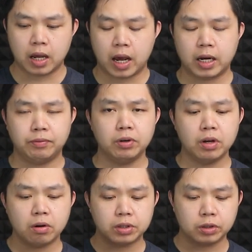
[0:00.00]
And if you
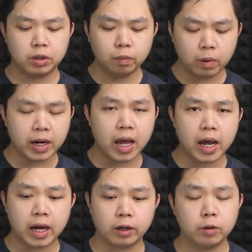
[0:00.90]
notice, group
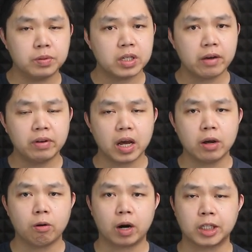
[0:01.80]
1A and group
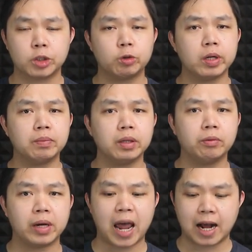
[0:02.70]
7A are extremely
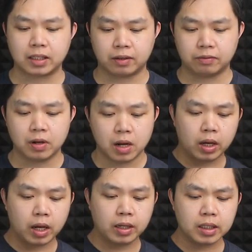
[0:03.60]
reactive.
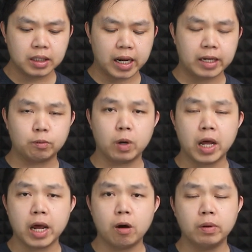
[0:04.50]
In this case,
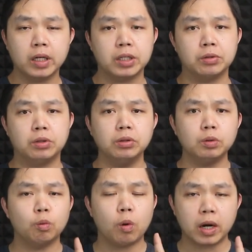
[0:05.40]
1A only need to
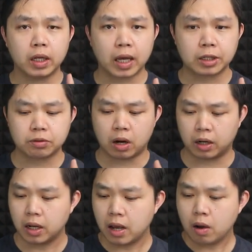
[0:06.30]
lose 1
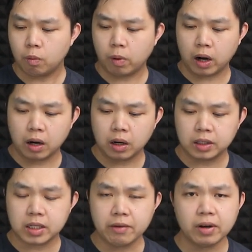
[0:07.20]
electron, where
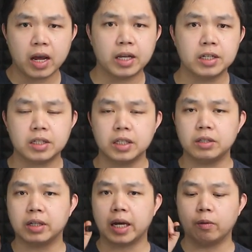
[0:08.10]
7A just need
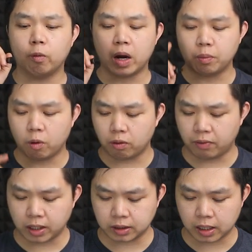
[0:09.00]
to gain 1 more
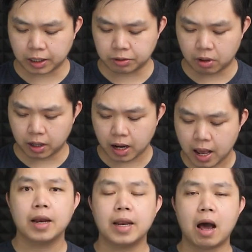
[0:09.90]
valence electron.
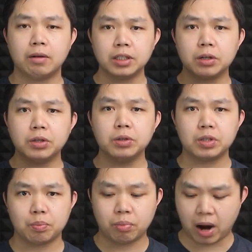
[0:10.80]
Now let's go do
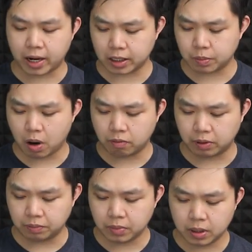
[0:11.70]
some practice
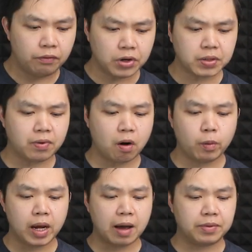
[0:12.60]
problem. First of all,
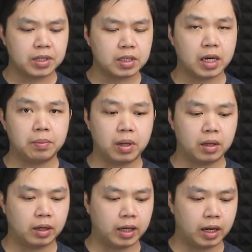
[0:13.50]
we have this statement
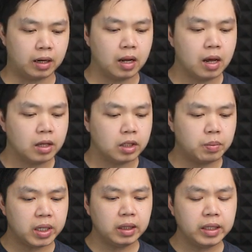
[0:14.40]
again. To
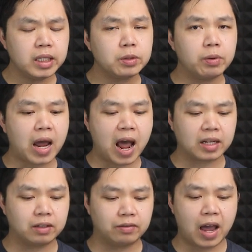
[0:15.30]
be least
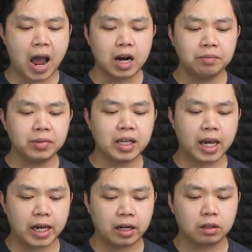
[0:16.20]
reactive, atom
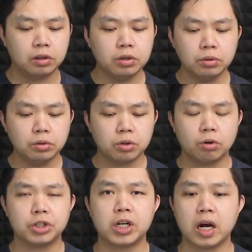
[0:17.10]
gain, lose,
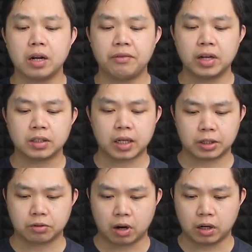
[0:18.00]
or share the valence
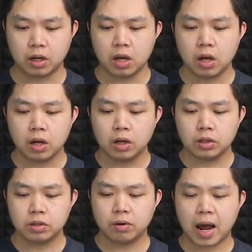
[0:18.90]
electron,
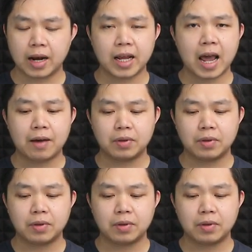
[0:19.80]
so that they have